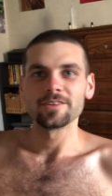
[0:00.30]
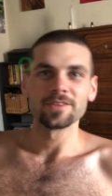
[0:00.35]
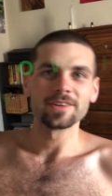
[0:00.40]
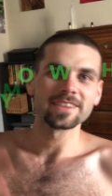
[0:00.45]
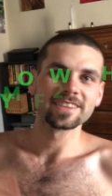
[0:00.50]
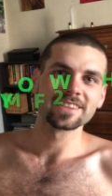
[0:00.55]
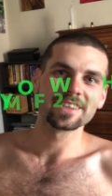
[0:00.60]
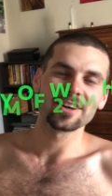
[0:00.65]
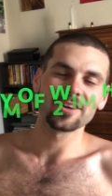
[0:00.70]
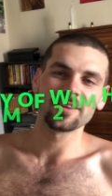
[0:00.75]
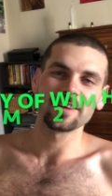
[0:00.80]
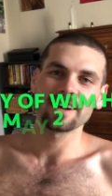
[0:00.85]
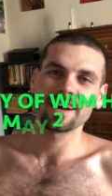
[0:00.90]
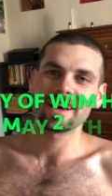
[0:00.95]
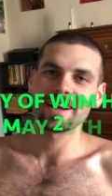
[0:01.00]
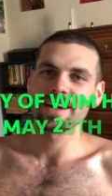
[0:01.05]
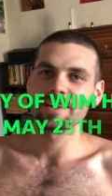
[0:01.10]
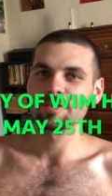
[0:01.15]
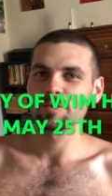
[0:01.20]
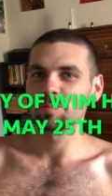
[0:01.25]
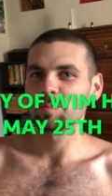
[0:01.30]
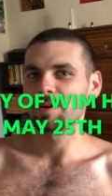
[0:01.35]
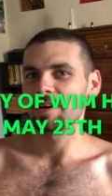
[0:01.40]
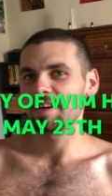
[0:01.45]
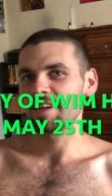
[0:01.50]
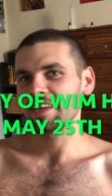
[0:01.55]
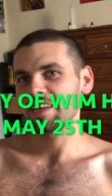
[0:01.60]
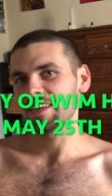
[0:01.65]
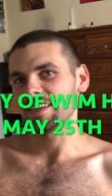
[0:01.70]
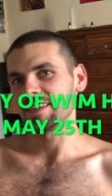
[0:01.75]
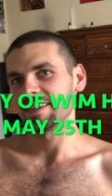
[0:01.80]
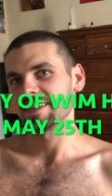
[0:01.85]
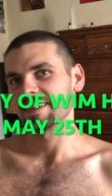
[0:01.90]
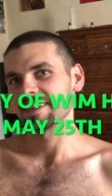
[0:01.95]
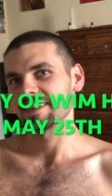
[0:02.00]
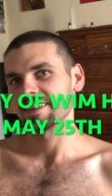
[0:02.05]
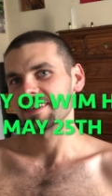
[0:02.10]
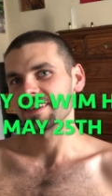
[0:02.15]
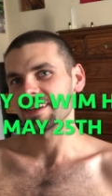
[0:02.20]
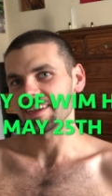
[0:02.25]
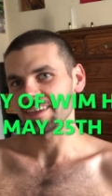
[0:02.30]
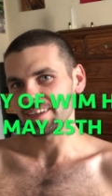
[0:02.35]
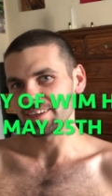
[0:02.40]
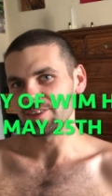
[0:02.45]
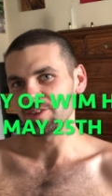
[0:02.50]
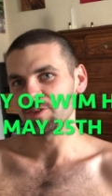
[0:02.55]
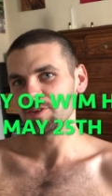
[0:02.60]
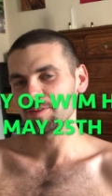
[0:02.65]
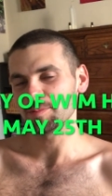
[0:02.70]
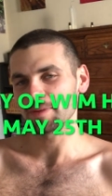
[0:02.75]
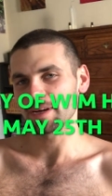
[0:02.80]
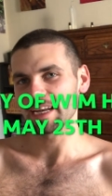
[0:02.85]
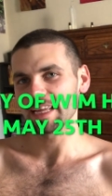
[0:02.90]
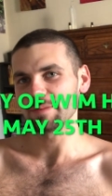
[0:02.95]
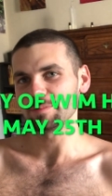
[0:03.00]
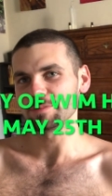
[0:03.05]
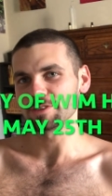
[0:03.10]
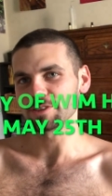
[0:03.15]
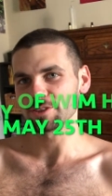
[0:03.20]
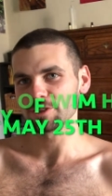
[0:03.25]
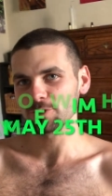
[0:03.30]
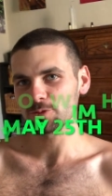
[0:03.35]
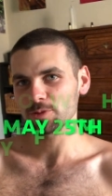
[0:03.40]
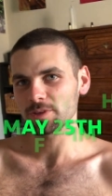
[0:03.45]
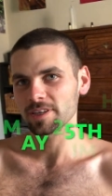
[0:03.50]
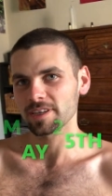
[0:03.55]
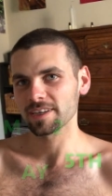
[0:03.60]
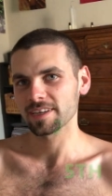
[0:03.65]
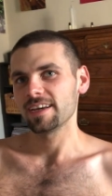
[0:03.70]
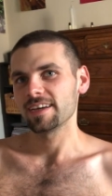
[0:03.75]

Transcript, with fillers: What's going on, everybody? How you doing? My name's Luke.